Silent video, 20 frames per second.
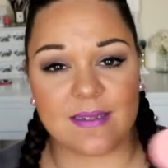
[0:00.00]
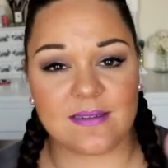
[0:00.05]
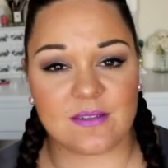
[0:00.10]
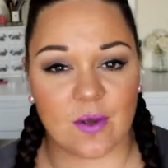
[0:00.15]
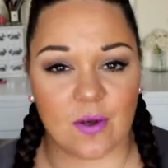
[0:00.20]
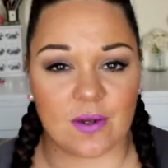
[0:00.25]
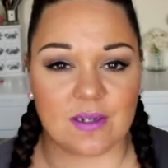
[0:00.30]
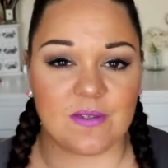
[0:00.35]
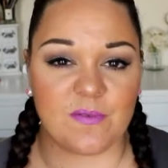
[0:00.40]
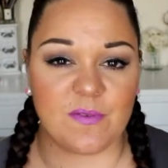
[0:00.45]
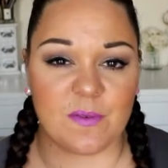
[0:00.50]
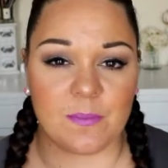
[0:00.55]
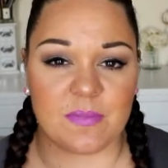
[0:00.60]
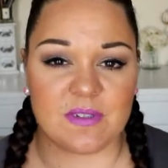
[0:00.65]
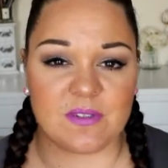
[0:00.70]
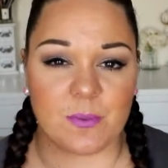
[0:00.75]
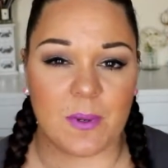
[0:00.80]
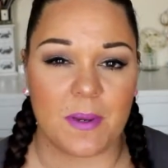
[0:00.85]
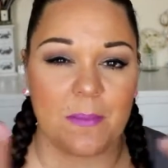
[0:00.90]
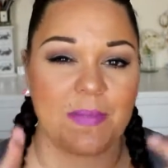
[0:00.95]
it's kind of in
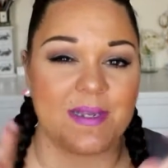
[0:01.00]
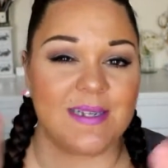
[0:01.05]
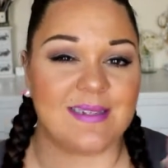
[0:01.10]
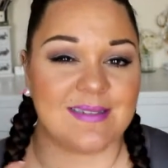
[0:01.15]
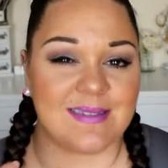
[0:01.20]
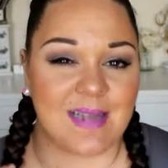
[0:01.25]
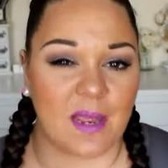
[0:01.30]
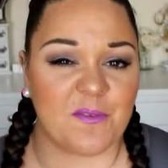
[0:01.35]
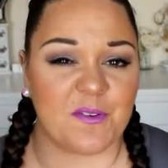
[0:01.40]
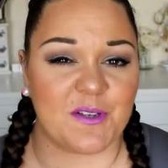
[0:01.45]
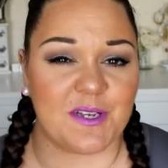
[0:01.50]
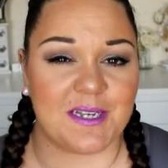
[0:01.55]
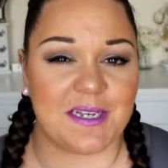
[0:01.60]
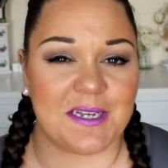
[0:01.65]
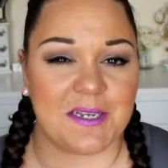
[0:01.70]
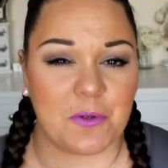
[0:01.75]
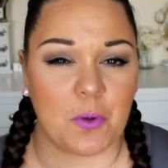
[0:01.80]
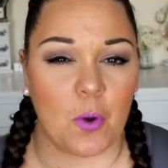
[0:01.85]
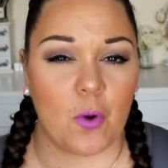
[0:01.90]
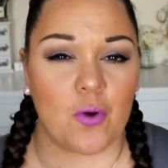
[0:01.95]
between, but it's
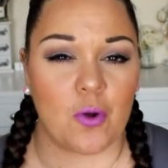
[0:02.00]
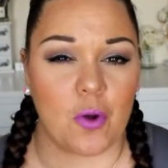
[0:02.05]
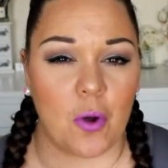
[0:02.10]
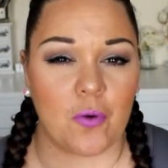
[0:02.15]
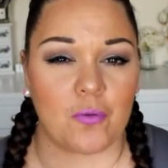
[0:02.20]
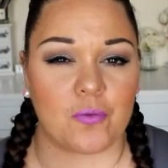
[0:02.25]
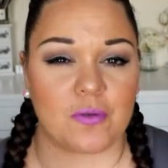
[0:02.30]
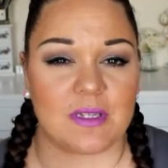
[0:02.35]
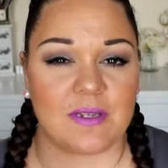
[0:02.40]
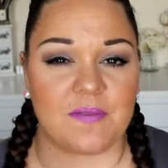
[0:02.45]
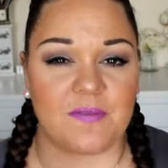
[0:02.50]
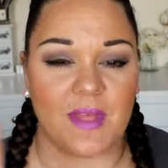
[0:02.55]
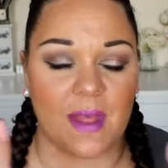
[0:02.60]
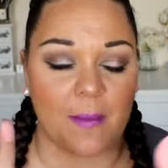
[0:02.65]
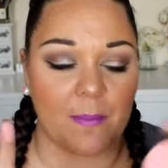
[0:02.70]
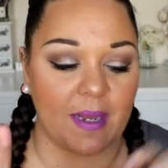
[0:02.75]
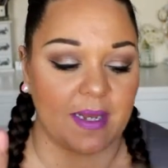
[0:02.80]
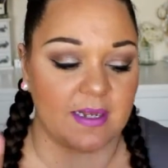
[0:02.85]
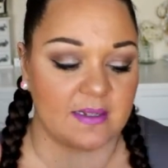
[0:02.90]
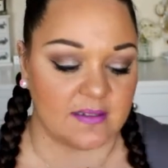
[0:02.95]
definitely not a coral, if
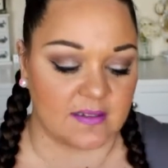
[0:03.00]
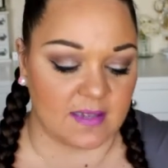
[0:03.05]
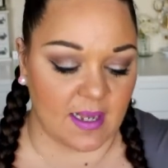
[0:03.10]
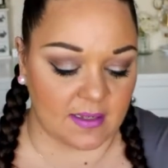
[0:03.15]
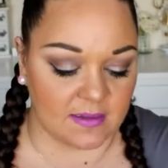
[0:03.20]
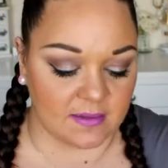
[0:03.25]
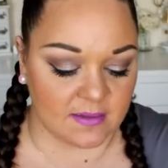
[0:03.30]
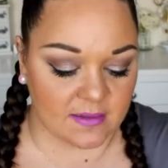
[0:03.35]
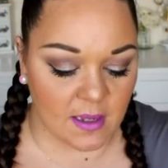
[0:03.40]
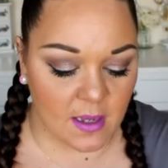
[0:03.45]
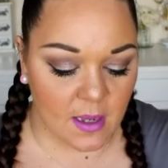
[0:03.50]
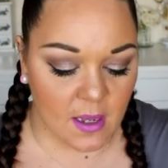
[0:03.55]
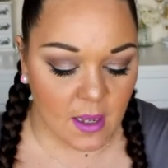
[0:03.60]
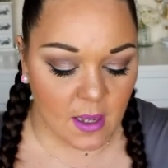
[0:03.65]
that makes sense.